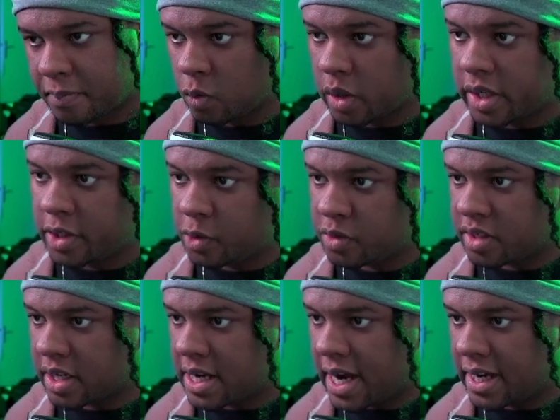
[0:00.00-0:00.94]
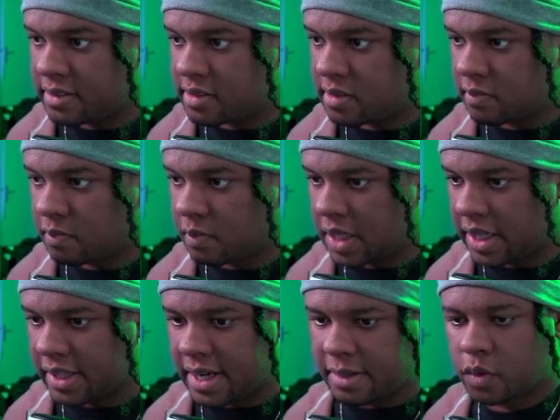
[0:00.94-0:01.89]
We're going to use the guides
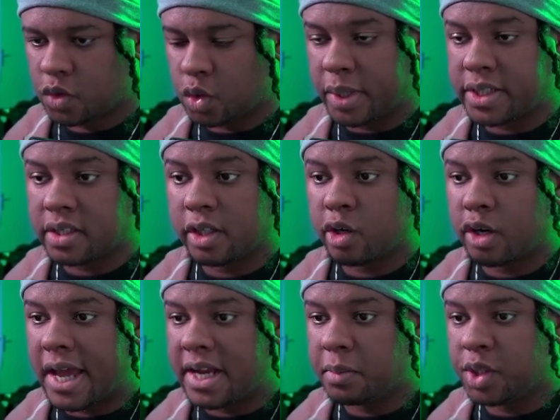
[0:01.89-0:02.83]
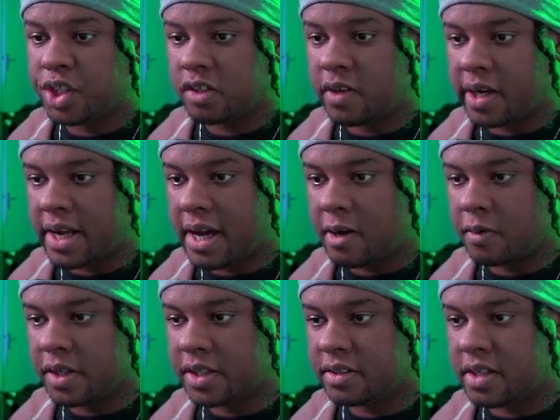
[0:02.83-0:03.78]
like that. So basically our animation right
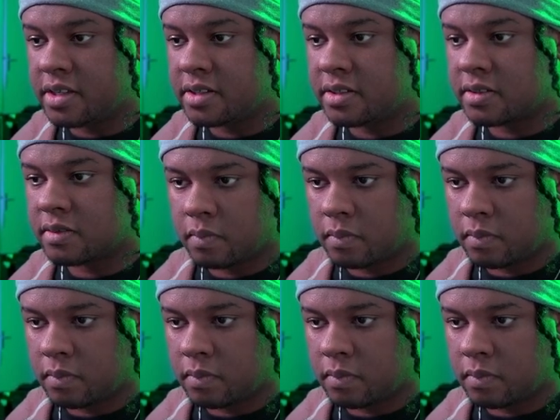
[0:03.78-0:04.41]
now is this.